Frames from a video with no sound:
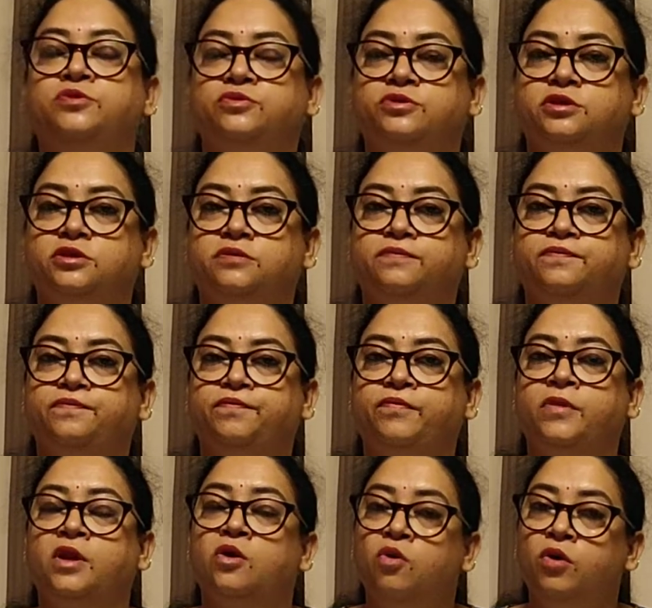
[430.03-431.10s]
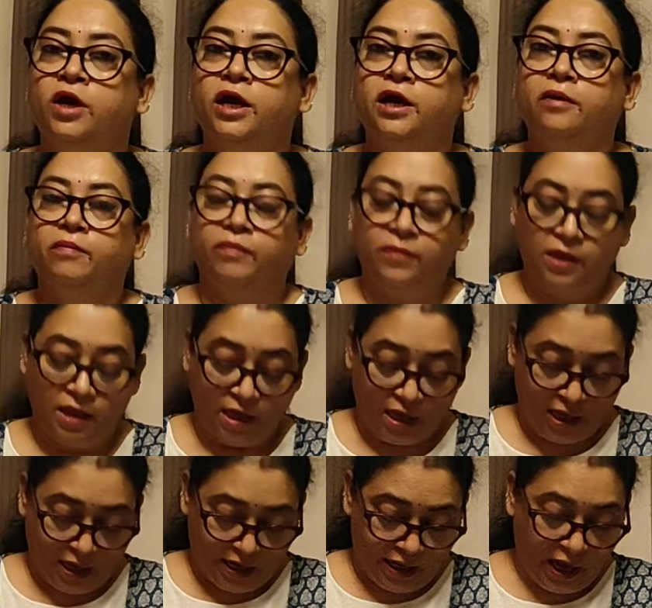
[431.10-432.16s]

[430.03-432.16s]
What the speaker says: attributes. Okay.